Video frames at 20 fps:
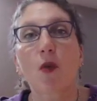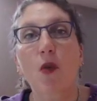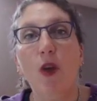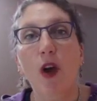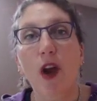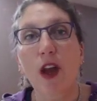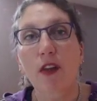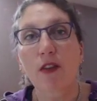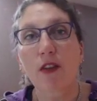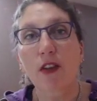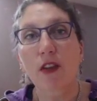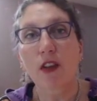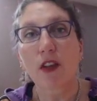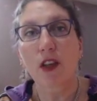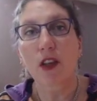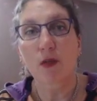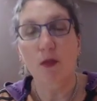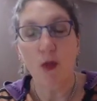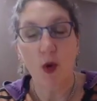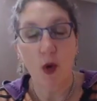Arrive in
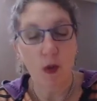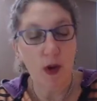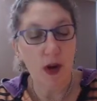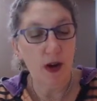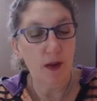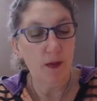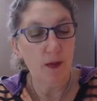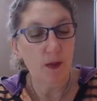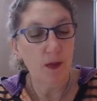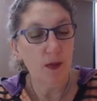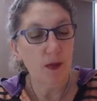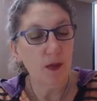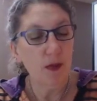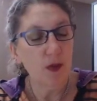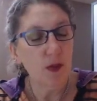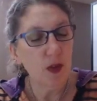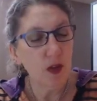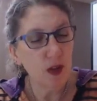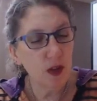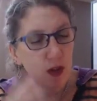this moment.
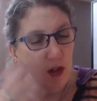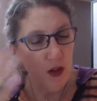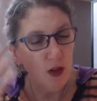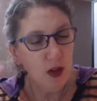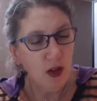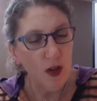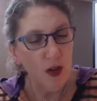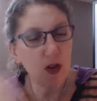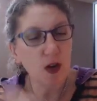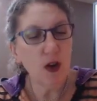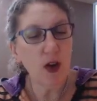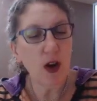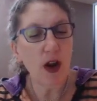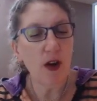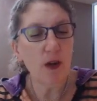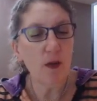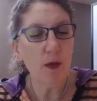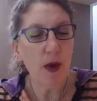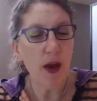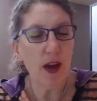Just in
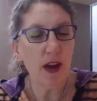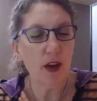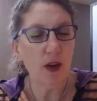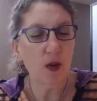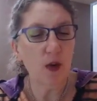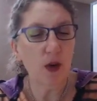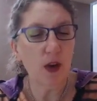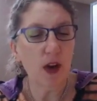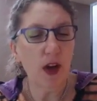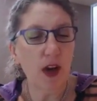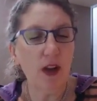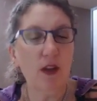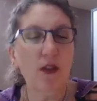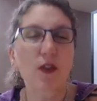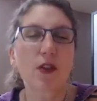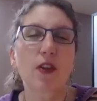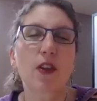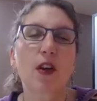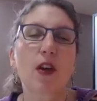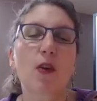our minds, we're kind
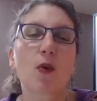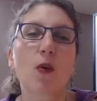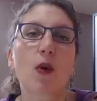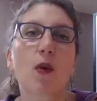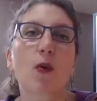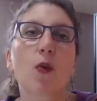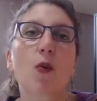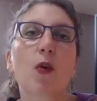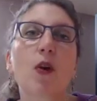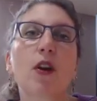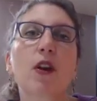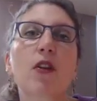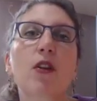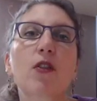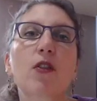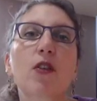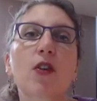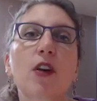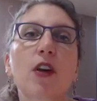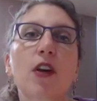of saying, what
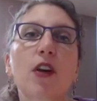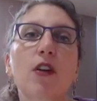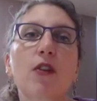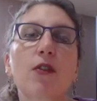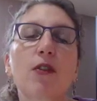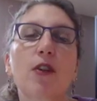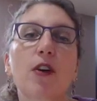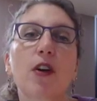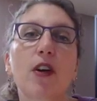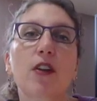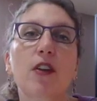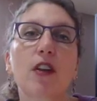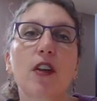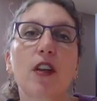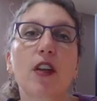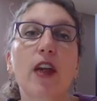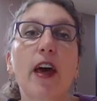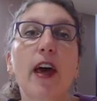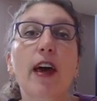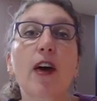is there here for us
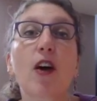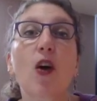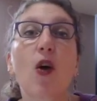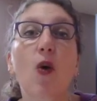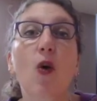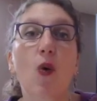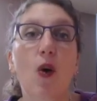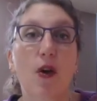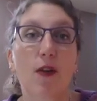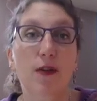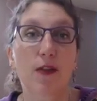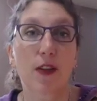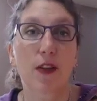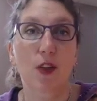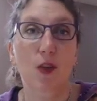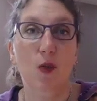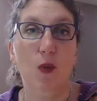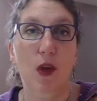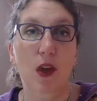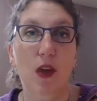to let go of
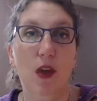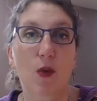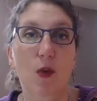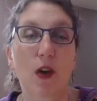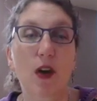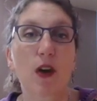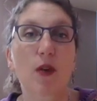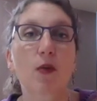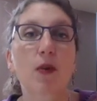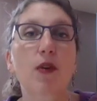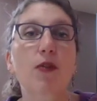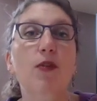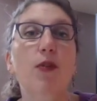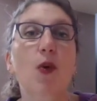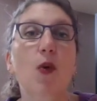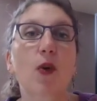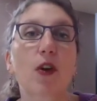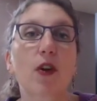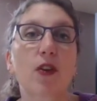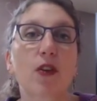this week? What can we
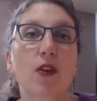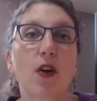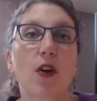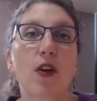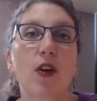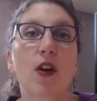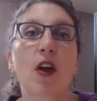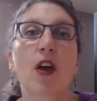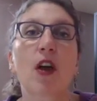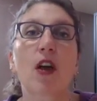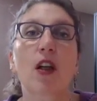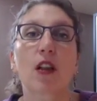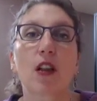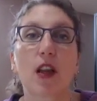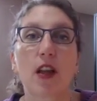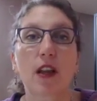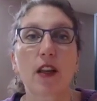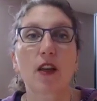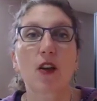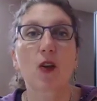focus on
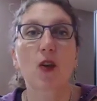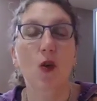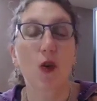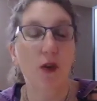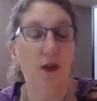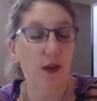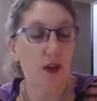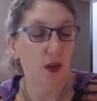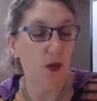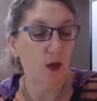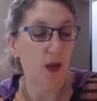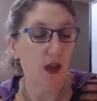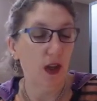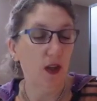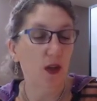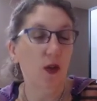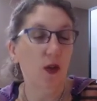letting go of this